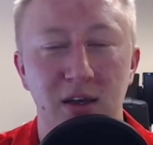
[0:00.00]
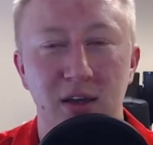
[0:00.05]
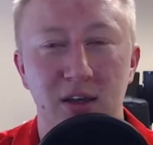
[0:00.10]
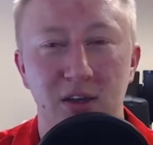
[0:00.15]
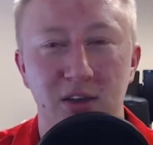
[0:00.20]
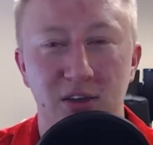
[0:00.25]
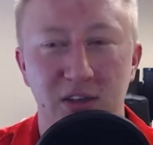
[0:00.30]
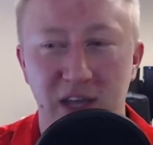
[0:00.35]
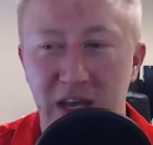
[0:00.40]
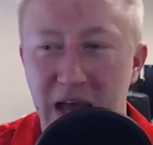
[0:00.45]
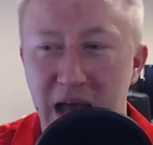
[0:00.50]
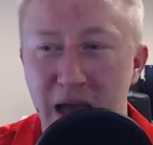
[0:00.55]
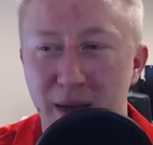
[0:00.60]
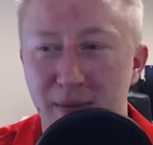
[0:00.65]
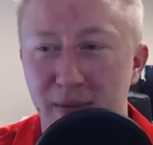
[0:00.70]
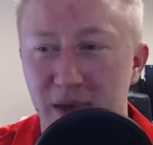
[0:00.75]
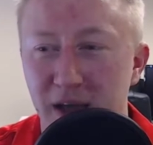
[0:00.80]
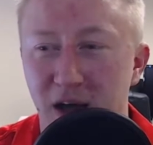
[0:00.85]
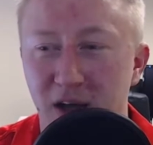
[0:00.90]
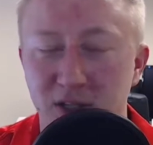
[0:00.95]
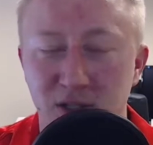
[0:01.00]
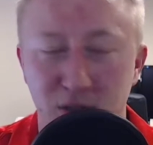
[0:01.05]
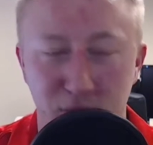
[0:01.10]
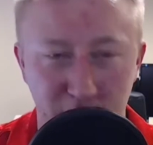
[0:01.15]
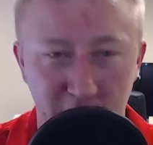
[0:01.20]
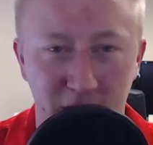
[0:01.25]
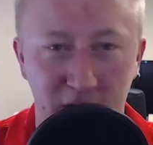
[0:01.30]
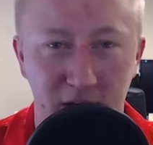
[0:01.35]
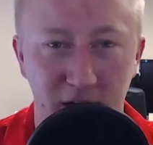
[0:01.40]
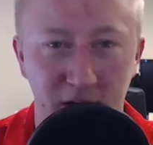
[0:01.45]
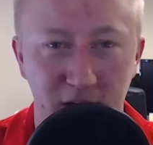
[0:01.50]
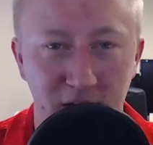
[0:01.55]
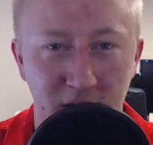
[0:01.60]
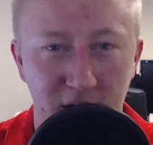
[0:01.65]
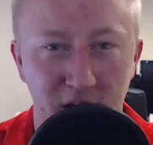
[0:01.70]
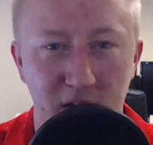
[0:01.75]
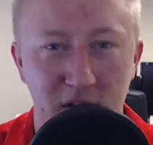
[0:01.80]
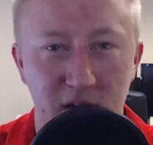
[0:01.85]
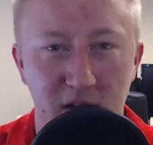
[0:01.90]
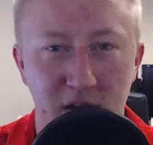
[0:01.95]
Get at me on Twitter
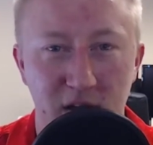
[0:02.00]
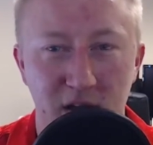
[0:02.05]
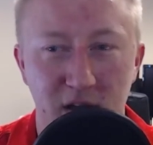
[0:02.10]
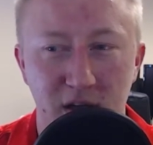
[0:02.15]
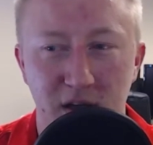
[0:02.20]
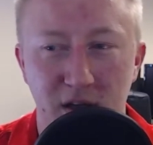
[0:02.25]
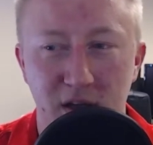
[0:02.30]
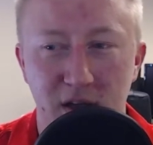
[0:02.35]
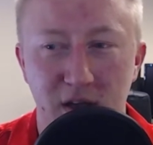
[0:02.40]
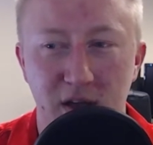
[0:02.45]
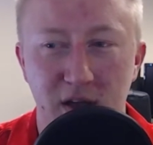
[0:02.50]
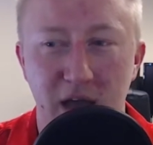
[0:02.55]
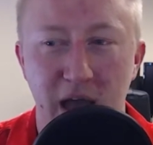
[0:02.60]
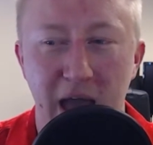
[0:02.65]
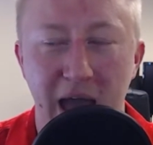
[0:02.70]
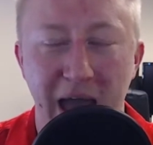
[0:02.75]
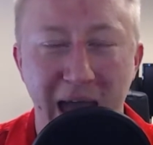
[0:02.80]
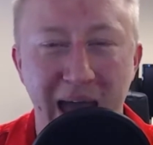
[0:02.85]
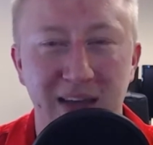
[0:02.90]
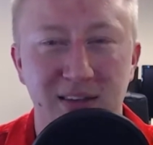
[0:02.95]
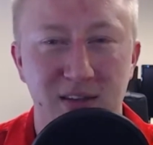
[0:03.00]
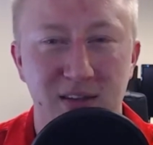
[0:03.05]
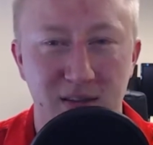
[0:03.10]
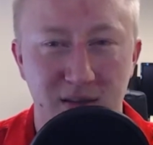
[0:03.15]
at